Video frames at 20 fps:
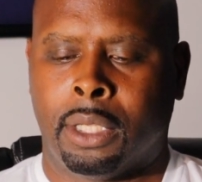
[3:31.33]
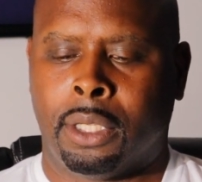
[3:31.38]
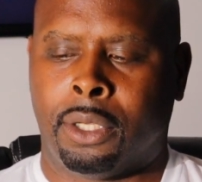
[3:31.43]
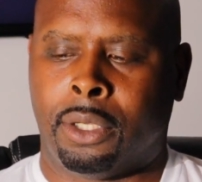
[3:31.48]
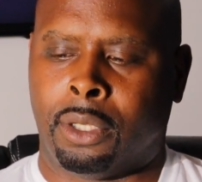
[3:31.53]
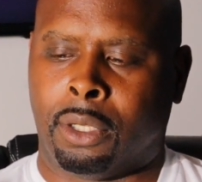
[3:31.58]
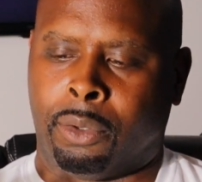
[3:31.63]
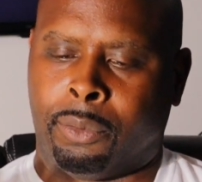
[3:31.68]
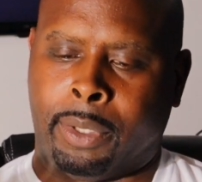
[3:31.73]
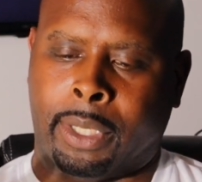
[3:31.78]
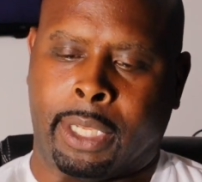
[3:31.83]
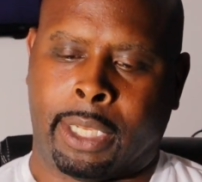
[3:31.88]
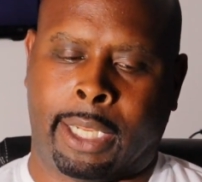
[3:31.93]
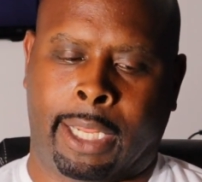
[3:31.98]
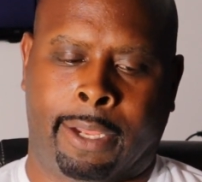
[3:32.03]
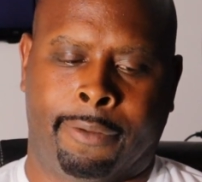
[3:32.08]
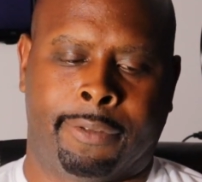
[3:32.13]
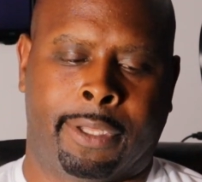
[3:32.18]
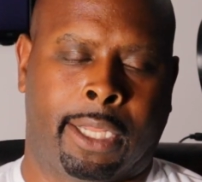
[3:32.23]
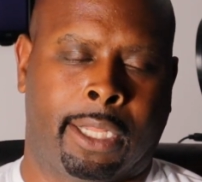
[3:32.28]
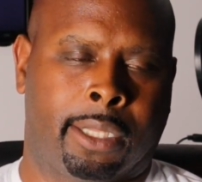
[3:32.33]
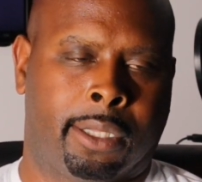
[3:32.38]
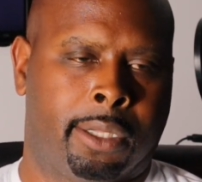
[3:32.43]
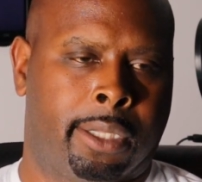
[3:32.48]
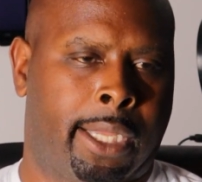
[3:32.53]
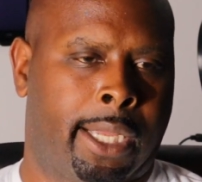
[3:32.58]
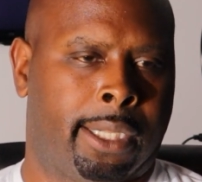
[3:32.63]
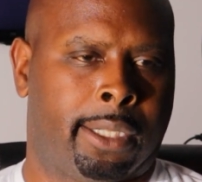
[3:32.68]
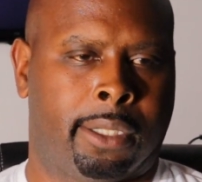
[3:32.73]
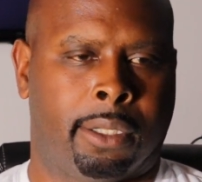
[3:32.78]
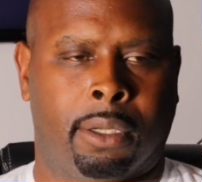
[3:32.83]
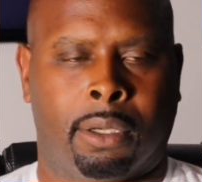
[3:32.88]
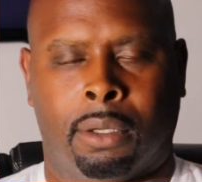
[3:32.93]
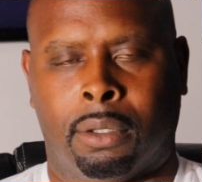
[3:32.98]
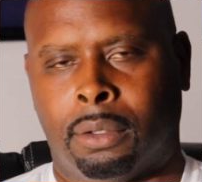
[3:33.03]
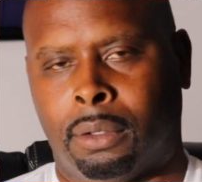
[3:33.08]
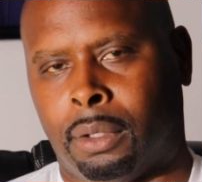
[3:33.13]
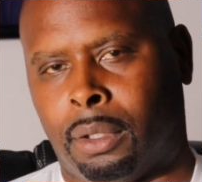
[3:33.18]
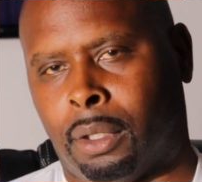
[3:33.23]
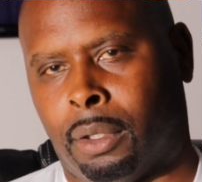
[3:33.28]
We can have that
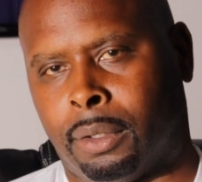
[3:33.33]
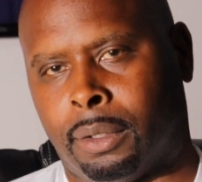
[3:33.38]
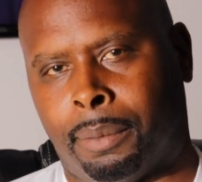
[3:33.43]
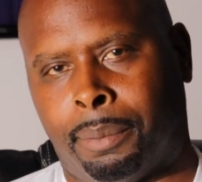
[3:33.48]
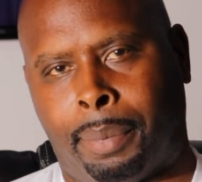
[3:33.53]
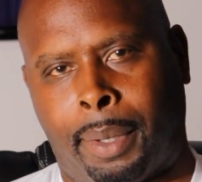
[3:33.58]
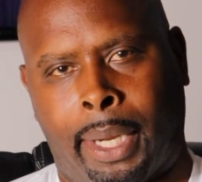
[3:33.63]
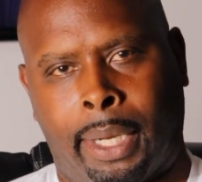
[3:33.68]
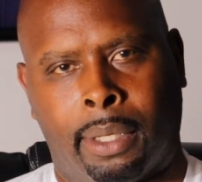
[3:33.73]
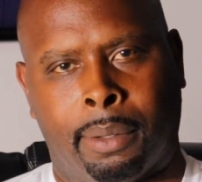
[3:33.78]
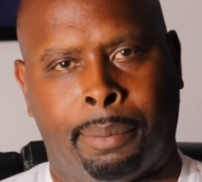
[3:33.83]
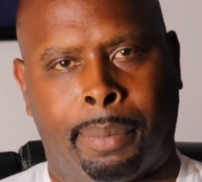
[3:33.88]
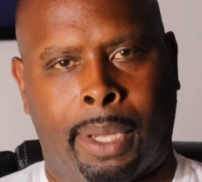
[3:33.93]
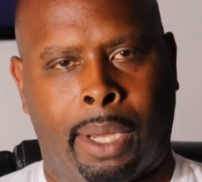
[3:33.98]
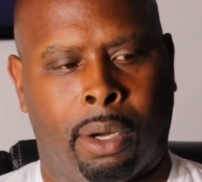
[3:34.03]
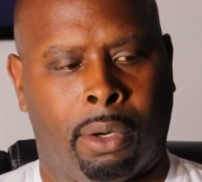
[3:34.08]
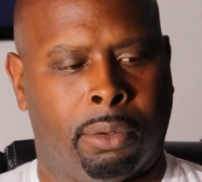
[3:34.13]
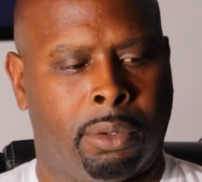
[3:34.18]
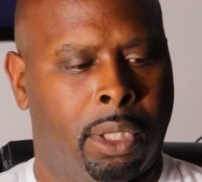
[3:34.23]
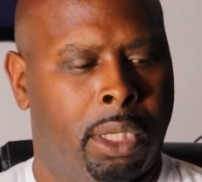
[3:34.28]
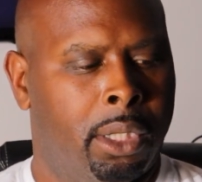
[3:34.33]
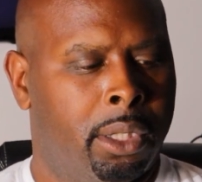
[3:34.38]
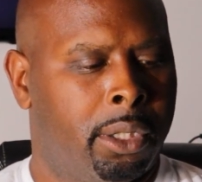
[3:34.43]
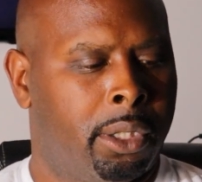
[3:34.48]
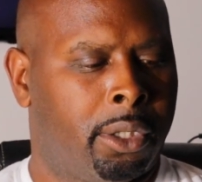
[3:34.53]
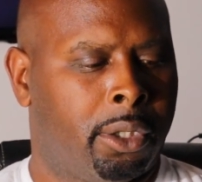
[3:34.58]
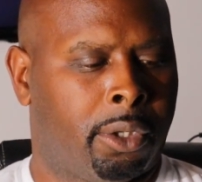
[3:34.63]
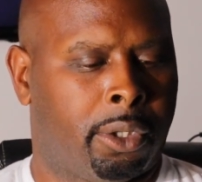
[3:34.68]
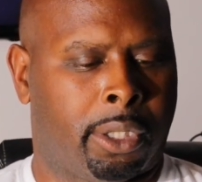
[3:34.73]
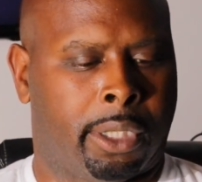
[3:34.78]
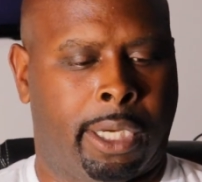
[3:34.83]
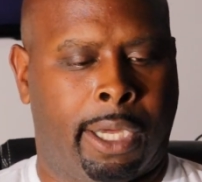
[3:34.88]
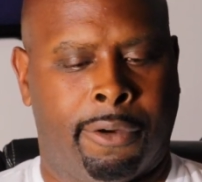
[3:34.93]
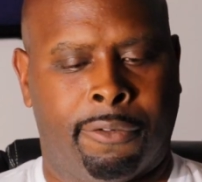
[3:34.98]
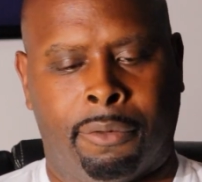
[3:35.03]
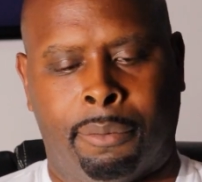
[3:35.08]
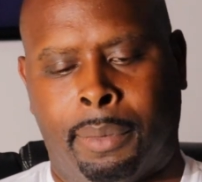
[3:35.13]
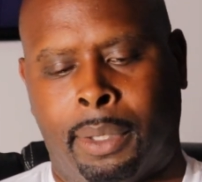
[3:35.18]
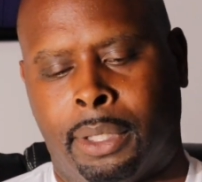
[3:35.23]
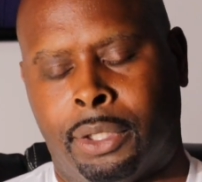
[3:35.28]
debate about, the
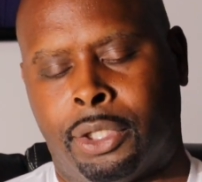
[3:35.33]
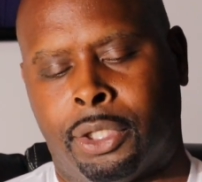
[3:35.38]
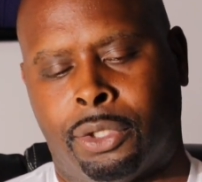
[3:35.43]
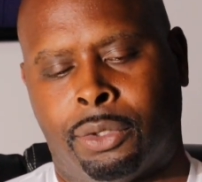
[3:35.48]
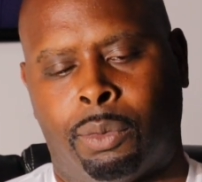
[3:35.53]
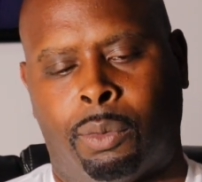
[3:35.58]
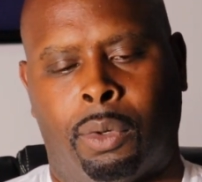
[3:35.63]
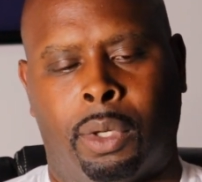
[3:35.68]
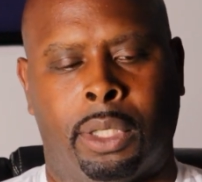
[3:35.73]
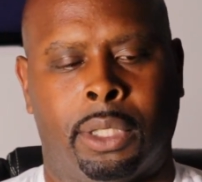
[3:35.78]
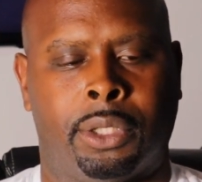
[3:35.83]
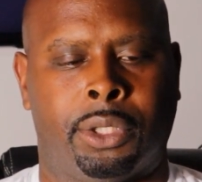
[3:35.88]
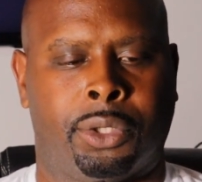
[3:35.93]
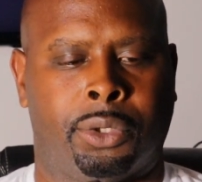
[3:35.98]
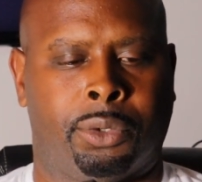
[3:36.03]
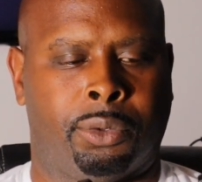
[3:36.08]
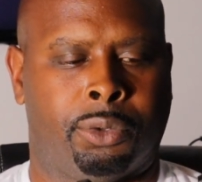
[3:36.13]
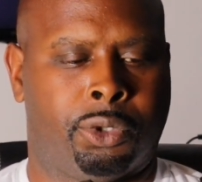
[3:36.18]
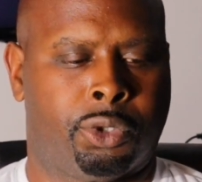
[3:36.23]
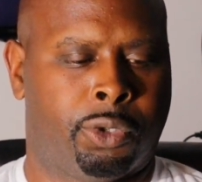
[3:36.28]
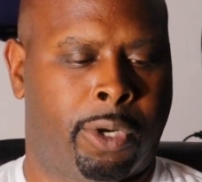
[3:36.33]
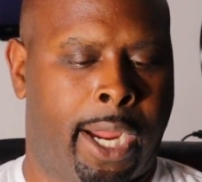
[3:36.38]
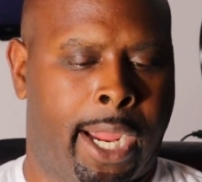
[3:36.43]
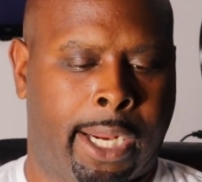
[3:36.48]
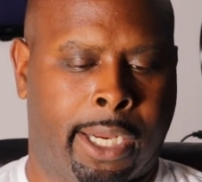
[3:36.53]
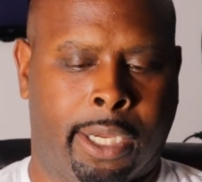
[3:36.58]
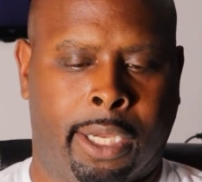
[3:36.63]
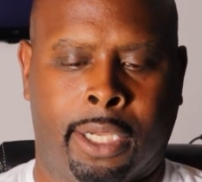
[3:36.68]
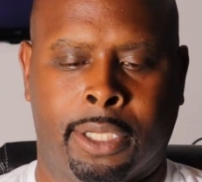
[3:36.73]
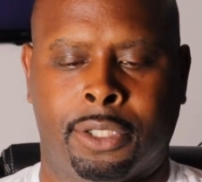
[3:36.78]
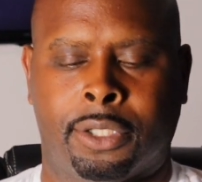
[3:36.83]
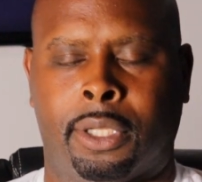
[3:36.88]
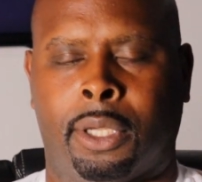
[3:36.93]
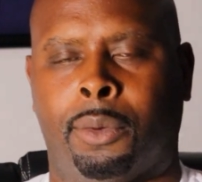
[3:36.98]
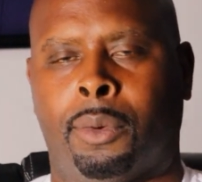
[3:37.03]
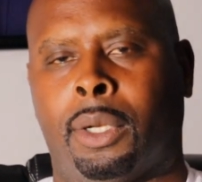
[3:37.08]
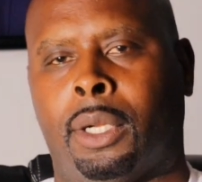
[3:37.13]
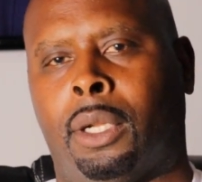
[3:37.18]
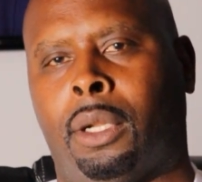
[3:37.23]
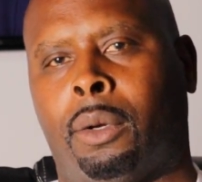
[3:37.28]
government just wanted to track us. They
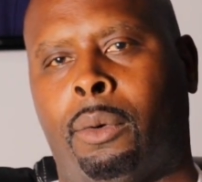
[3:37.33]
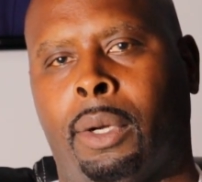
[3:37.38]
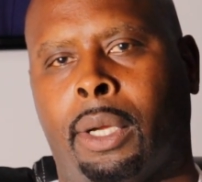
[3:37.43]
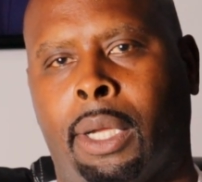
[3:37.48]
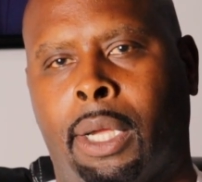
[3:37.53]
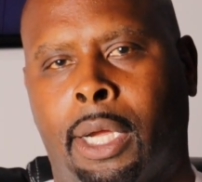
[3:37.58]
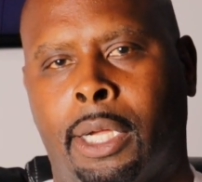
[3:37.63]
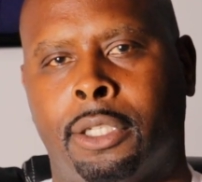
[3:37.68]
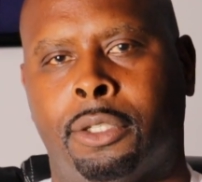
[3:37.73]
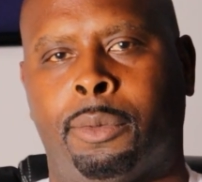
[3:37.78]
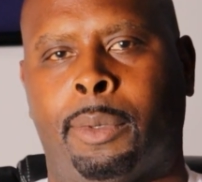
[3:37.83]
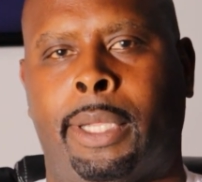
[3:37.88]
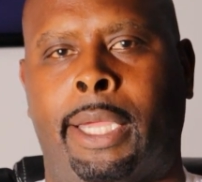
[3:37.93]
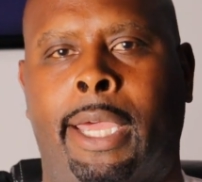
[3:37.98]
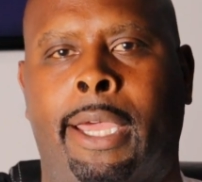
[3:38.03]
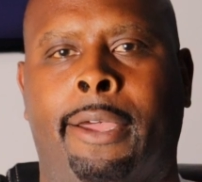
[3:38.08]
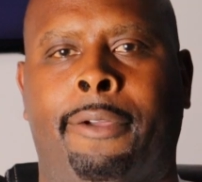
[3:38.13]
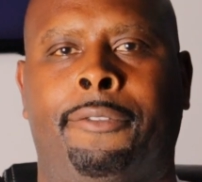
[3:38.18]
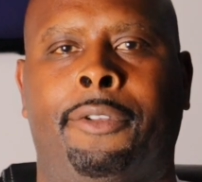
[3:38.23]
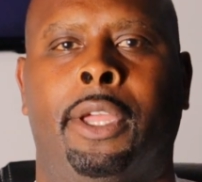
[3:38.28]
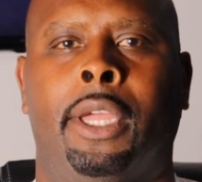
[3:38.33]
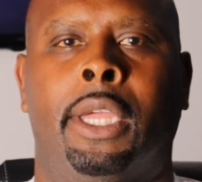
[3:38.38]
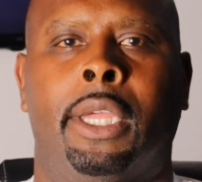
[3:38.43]
want to know what guns we have.